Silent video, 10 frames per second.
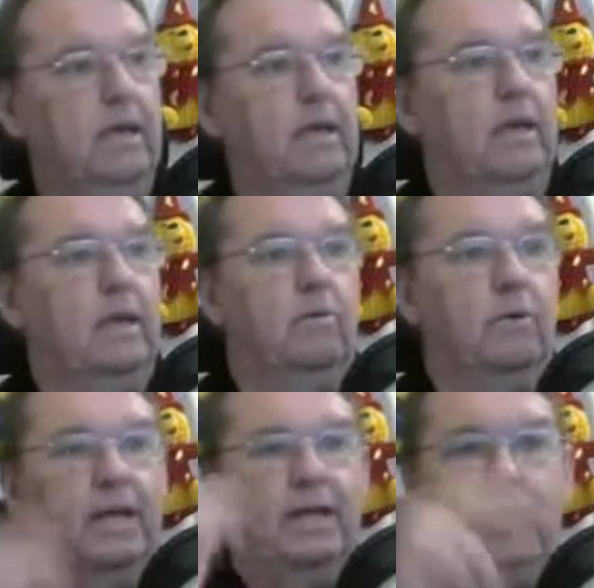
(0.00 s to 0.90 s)
when
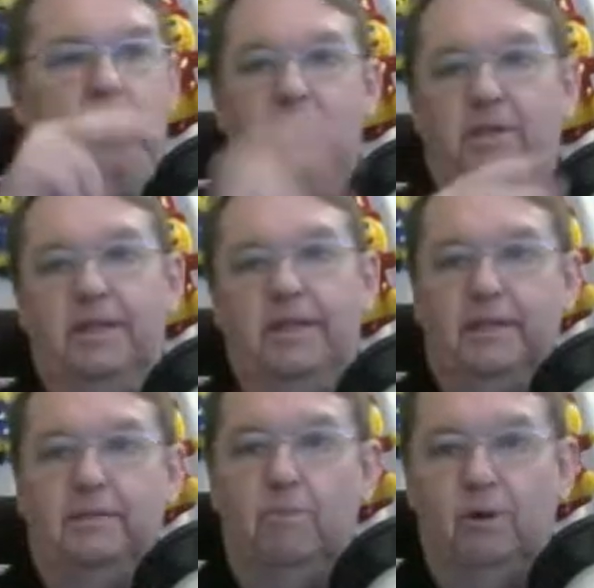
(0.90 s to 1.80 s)
it comes to this
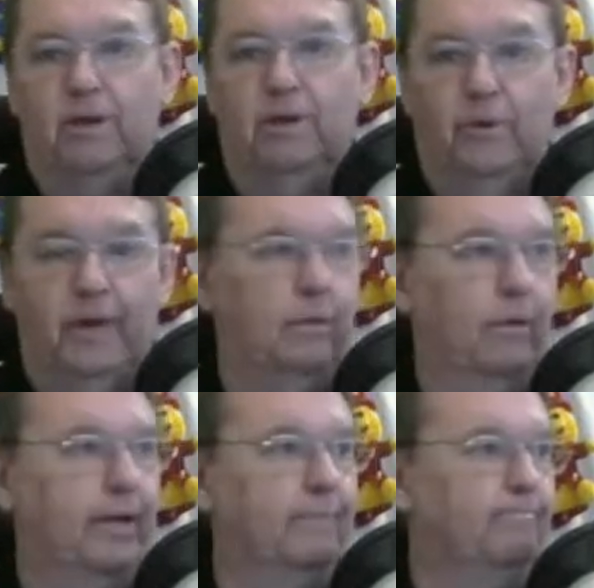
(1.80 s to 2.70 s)
model railway.